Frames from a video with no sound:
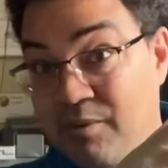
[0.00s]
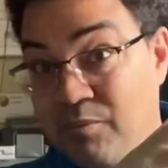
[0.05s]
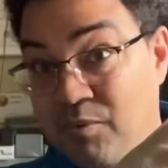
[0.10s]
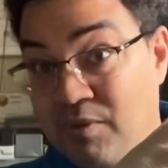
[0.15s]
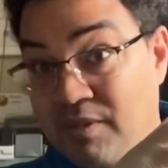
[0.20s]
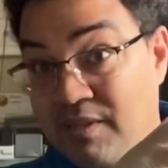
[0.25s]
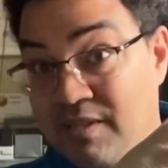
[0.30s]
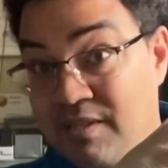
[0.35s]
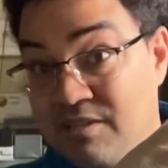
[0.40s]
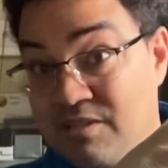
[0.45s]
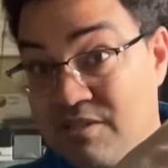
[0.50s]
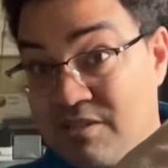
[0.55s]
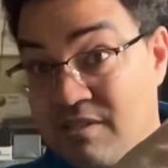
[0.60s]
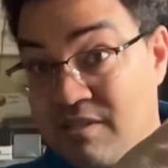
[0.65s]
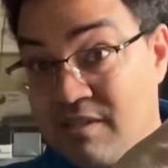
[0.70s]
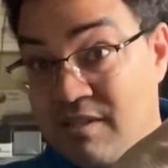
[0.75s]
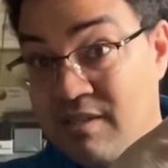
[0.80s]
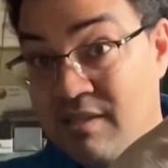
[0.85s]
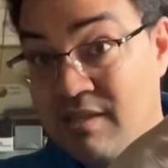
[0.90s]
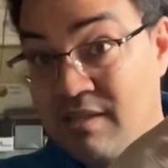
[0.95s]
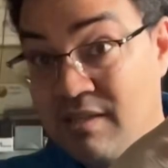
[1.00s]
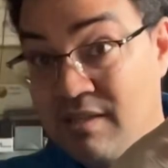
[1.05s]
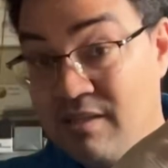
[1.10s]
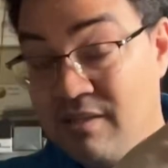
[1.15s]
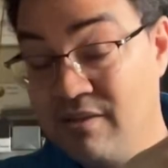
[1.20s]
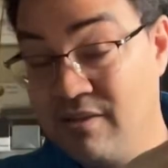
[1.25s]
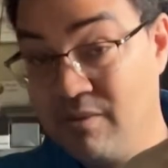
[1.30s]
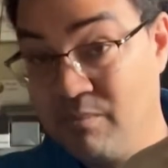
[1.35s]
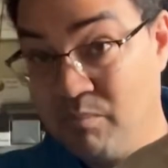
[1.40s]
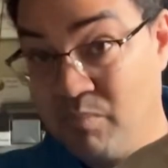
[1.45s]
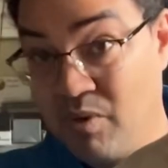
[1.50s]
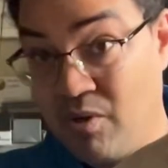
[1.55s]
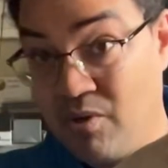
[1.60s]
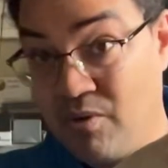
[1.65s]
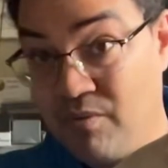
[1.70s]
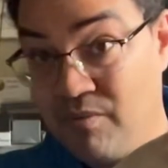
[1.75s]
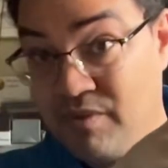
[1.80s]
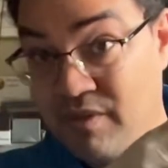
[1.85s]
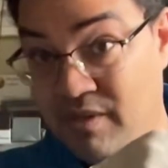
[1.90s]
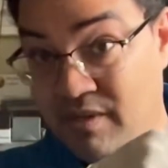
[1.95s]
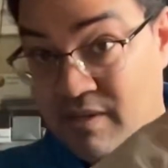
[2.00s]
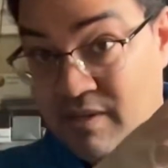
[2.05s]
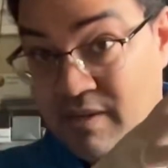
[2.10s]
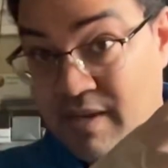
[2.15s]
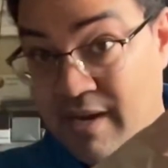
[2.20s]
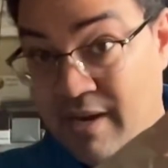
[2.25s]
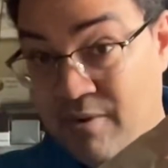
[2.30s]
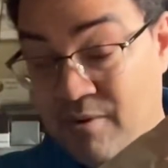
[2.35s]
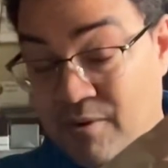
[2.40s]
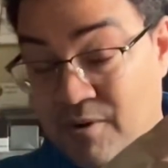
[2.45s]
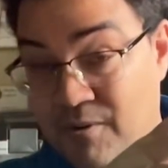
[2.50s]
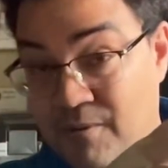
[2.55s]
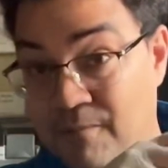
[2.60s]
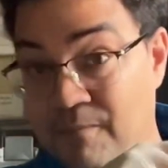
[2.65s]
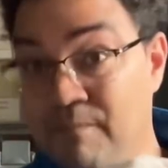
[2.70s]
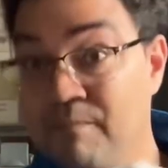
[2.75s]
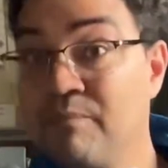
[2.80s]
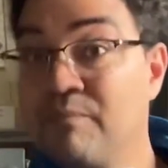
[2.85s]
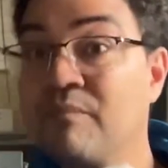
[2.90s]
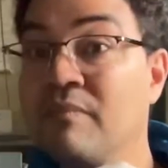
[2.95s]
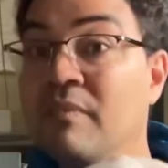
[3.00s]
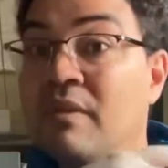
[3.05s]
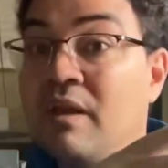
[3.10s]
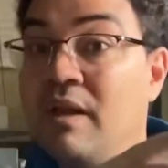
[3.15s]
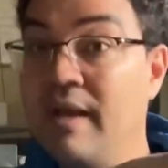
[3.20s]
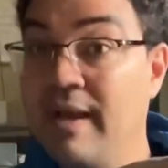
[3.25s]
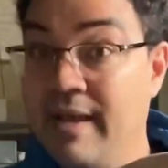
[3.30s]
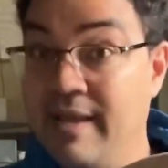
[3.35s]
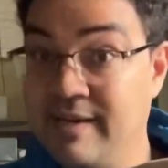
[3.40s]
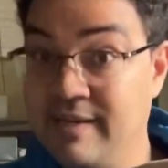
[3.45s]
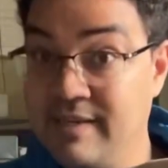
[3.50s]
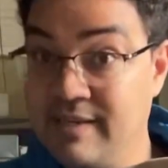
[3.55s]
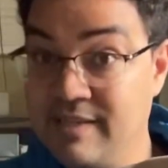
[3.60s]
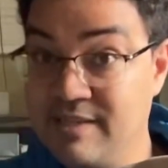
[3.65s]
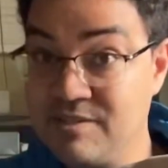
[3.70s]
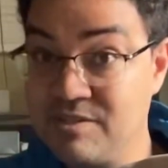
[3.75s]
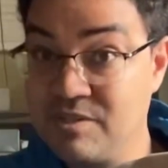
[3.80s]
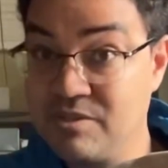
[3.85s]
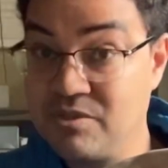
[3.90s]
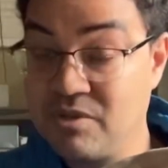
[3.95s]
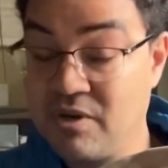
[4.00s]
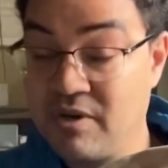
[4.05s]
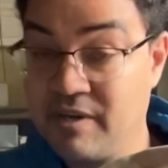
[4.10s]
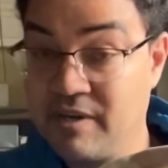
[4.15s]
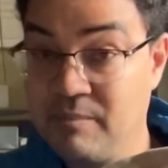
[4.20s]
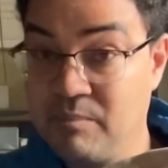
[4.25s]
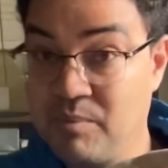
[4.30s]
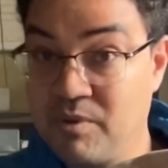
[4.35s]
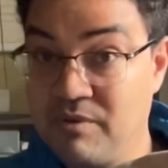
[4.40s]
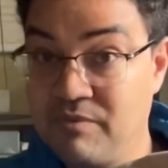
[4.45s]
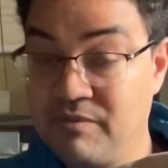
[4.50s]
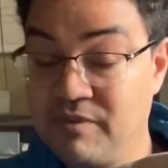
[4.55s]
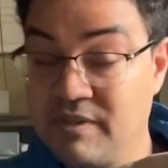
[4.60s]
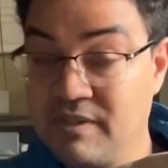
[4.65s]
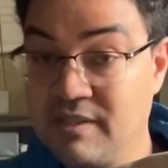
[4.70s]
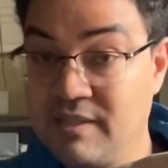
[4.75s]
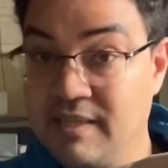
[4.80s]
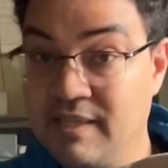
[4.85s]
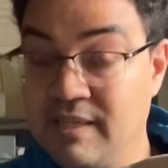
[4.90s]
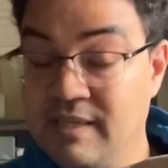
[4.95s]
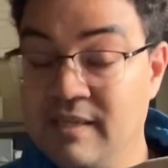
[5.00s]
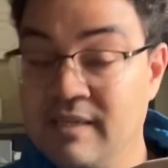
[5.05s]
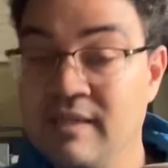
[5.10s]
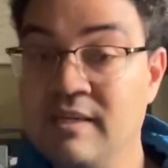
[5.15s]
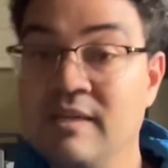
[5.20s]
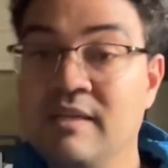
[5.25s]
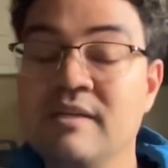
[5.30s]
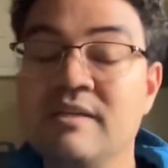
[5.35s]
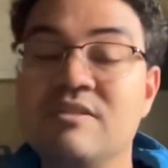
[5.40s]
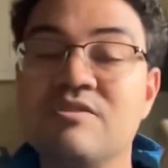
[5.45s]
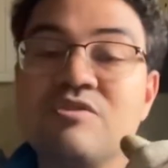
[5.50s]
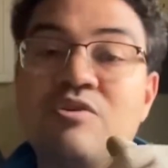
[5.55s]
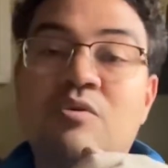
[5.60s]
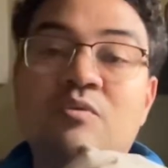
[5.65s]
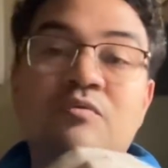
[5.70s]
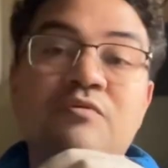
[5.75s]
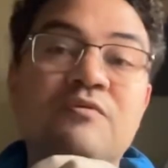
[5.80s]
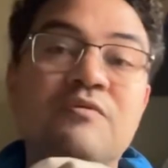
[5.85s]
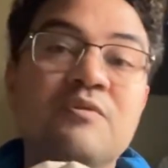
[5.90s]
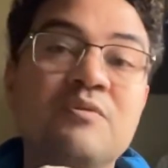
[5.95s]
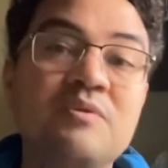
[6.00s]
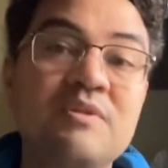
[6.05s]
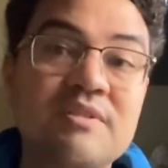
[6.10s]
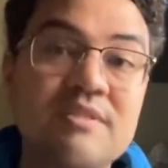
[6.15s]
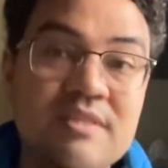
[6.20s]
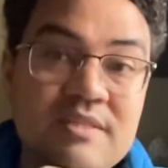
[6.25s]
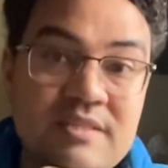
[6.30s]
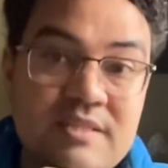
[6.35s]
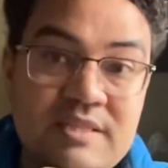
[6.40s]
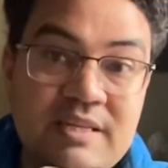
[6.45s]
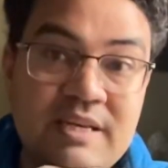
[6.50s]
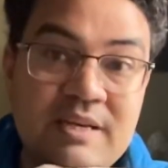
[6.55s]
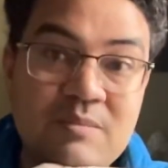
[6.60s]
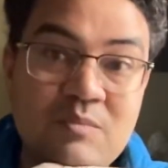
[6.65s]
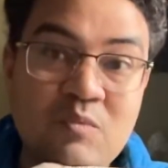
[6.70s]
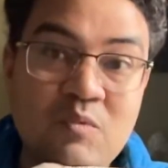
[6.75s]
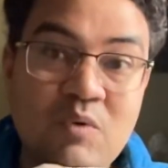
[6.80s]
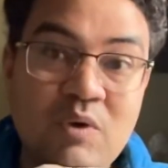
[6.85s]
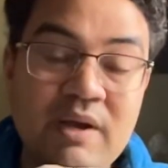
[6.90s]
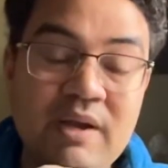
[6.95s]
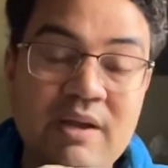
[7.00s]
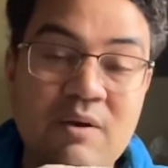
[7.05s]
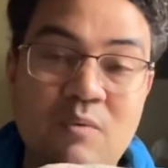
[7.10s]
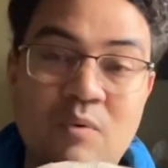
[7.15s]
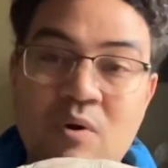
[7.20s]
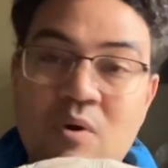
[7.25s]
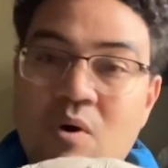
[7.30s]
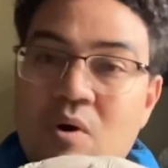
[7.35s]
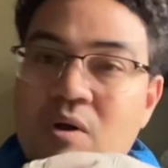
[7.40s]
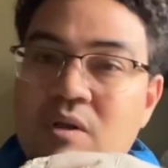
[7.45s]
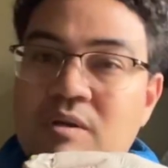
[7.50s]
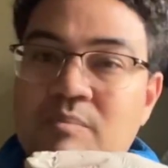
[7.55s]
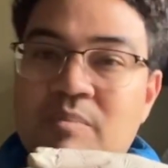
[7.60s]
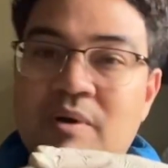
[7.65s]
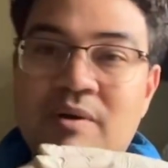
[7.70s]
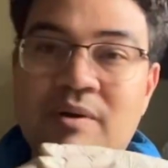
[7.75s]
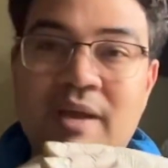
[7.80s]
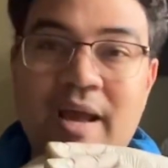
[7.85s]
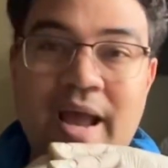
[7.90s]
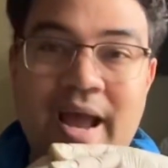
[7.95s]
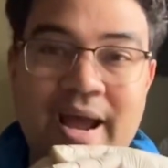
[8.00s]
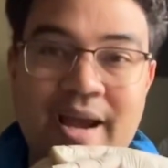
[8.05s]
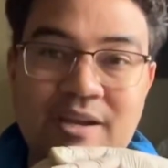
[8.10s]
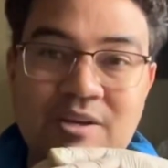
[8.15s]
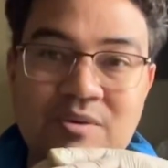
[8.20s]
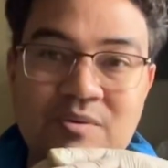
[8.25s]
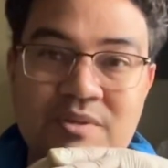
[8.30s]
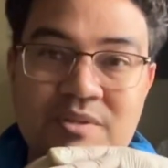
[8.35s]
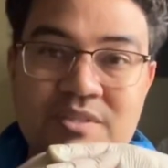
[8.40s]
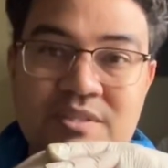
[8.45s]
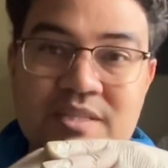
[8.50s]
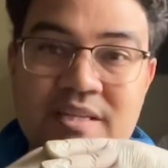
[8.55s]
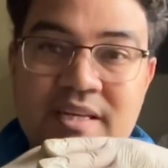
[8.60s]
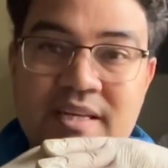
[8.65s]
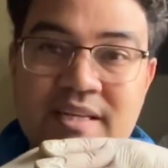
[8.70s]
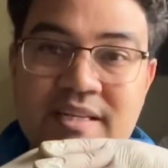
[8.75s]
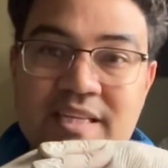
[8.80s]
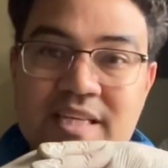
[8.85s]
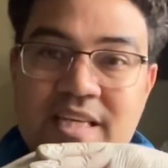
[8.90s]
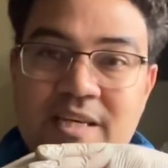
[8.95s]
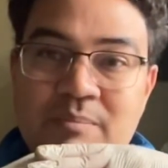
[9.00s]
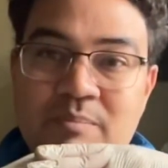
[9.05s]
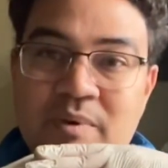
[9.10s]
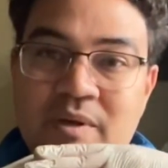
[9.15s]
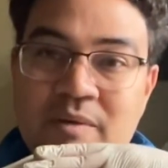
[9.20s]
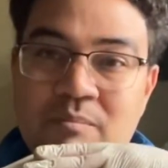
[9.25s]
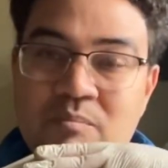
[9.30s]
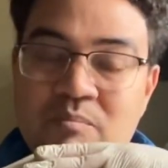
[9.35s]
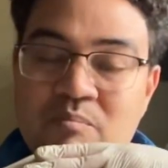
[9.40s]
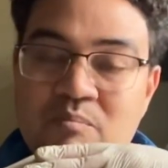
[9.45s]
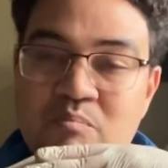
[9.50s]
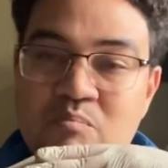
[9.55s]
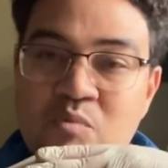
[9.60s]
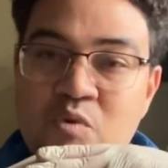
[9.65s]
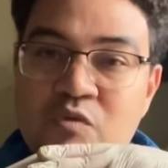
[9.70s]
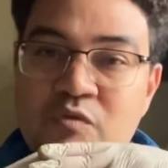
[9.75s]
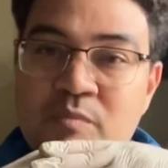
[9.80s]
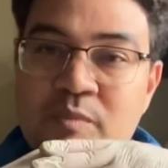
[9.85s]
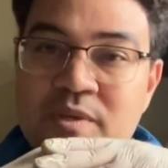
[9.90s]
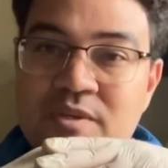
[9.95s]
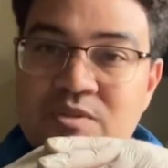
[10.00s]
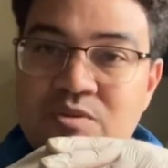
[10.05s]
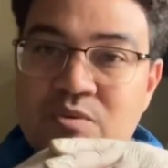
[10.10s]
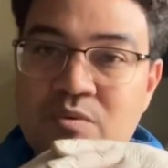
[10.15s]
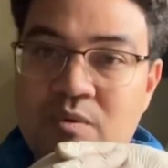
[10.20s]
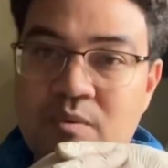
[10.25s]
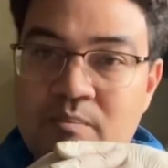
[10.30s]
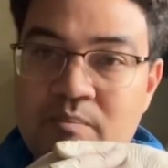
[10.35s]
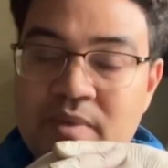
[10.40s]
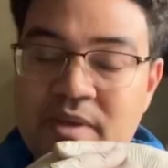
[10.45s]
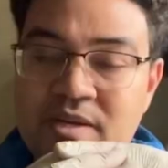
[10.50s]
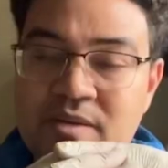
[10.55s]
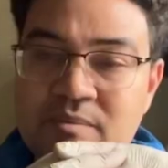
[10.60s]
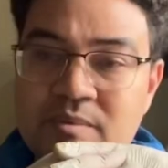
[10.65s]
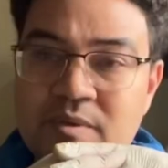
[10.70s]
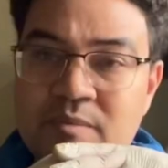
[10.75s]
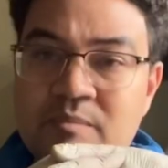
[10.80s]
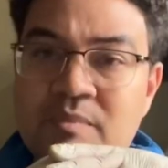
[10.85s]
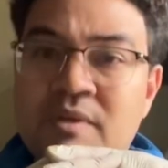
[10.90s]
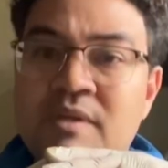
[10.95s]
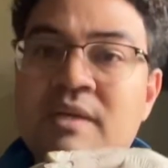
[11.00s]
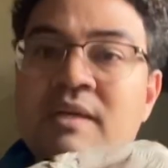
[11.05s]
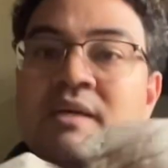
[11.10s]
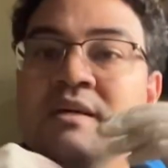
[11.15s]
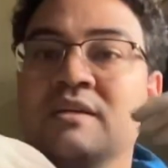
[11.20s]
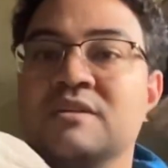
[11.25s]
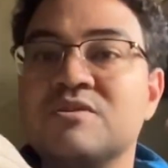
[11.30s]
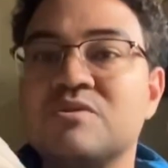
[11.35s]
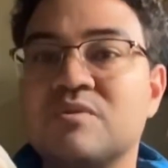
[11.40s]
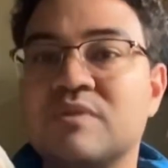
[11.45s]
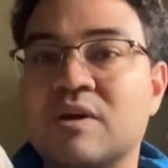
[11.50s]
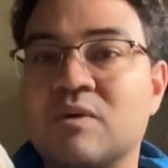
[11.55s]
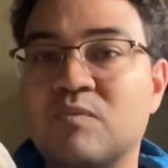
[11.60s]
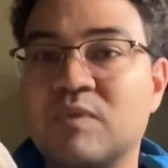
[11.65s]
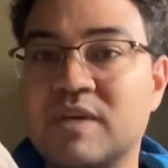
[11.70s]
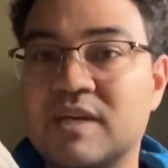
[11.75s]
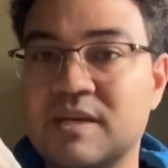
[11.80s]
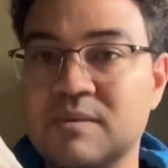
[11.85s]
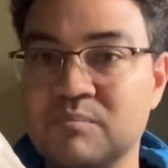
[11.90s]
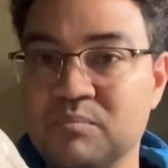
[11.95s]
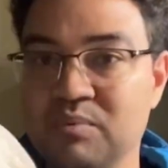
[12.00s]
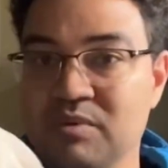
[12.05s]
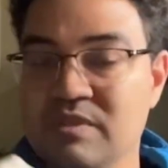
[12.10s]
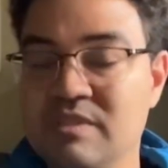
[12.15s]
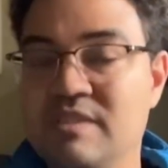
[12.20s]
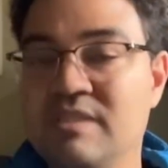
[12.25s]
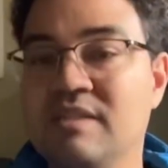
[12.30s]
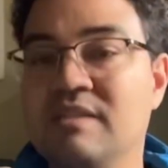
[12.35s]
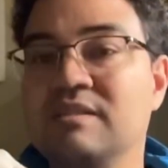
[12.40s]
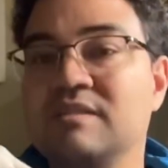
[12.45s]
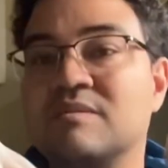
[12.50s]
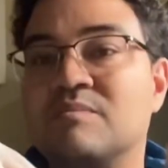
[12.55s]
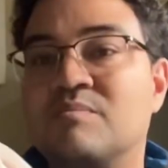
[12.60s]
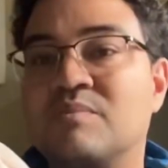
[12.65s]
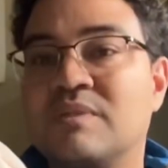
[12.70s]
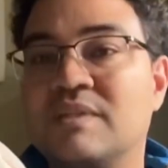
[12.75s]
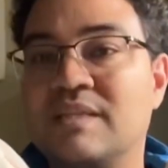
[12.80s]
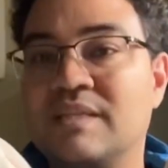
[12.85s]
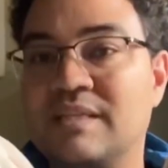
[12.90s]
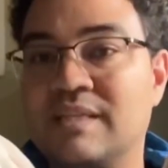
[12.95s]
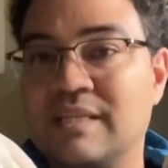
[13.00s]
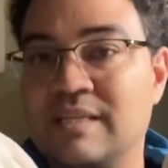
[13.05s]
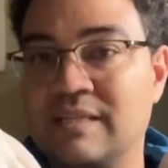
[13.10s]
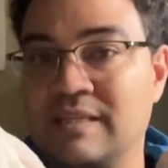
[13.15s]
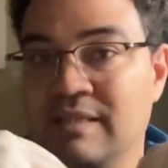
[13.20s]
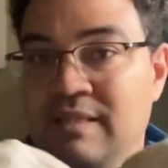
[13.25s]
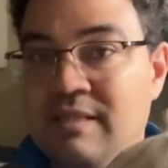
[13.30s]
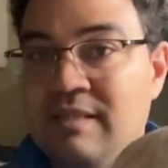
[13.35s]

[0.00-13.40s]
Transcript: release the arrow, and it hits the target perfectly. So flute is the same way. We're all about accuracy and keeping movement to a minimum so that we can predictably